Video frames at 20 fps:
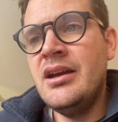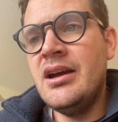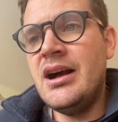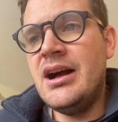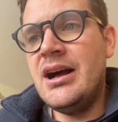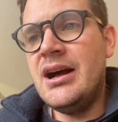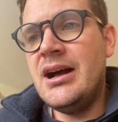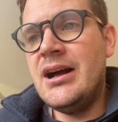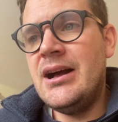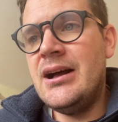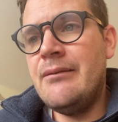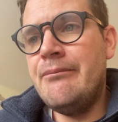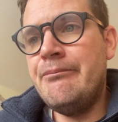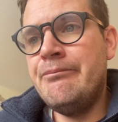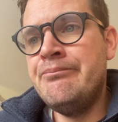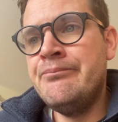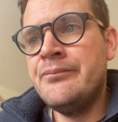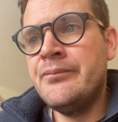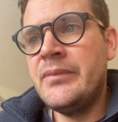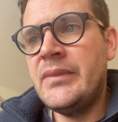I
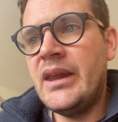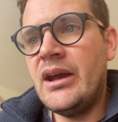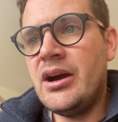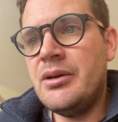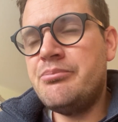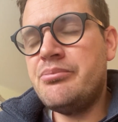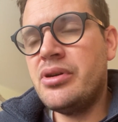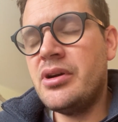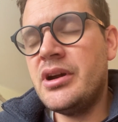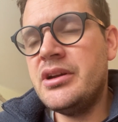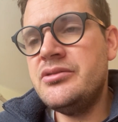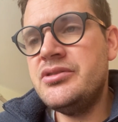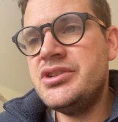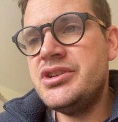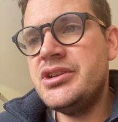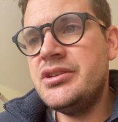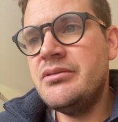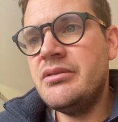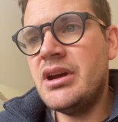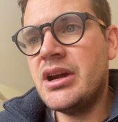
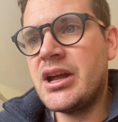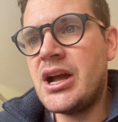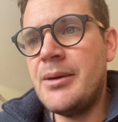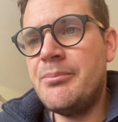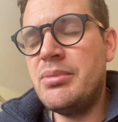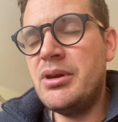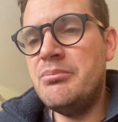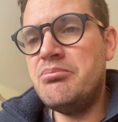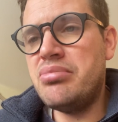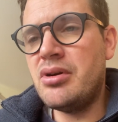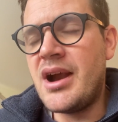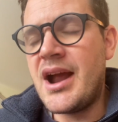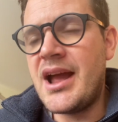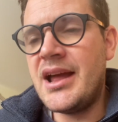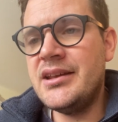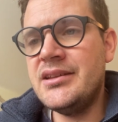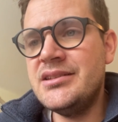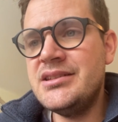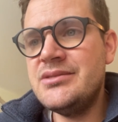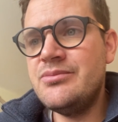approached a couple of
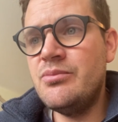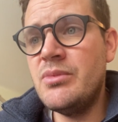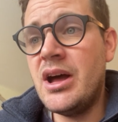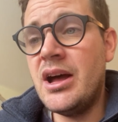brands